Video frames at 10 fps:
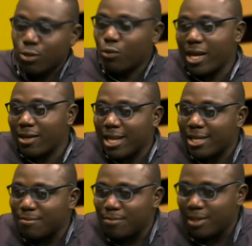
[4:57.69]
Without
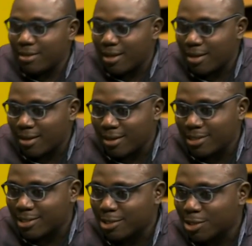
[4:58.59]
any
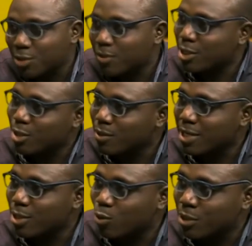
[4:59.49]
intention to insult
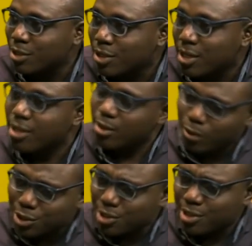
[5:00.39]
anyone, the
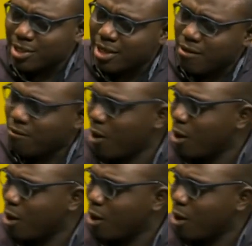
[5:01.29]
question is, for how